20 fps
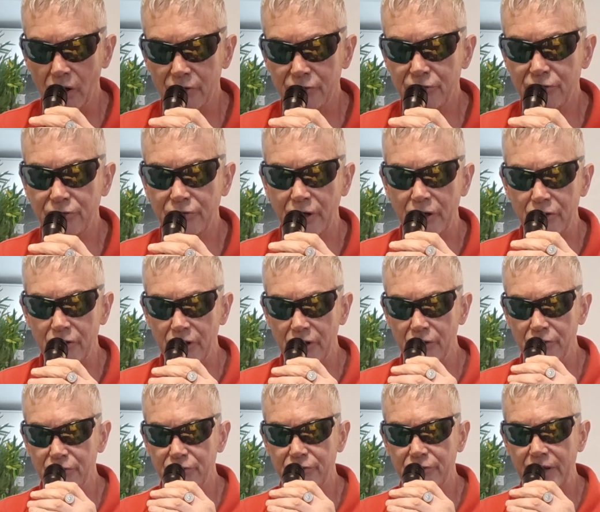Sent
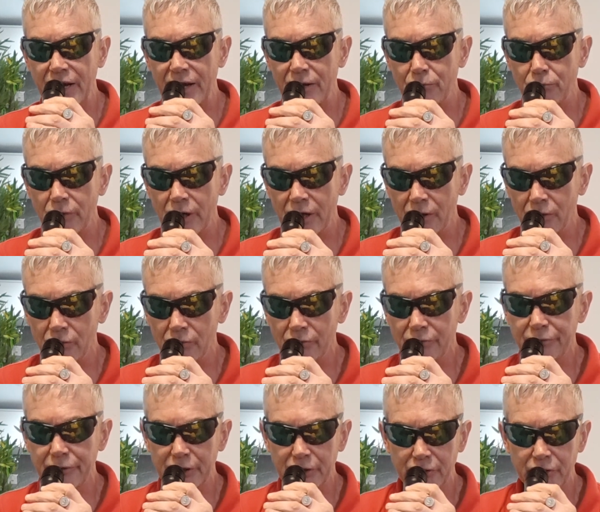his dad round
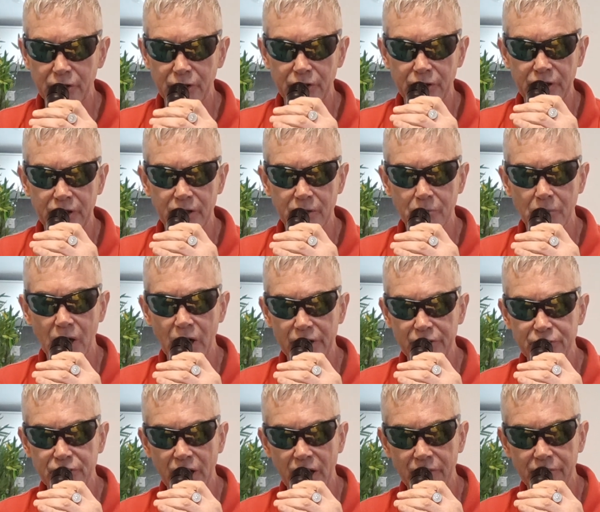thinking he
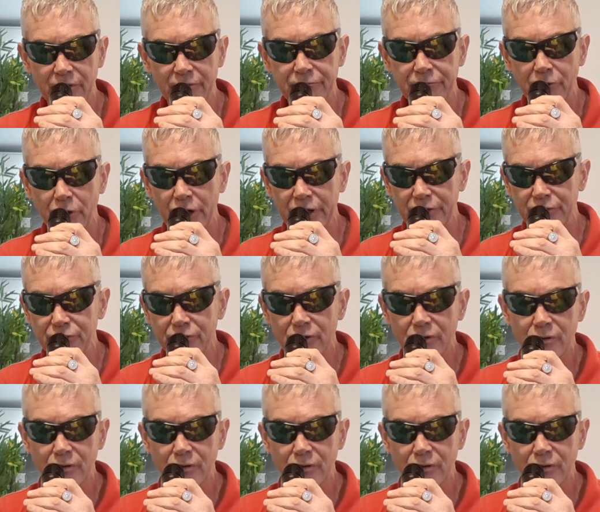might have a fight.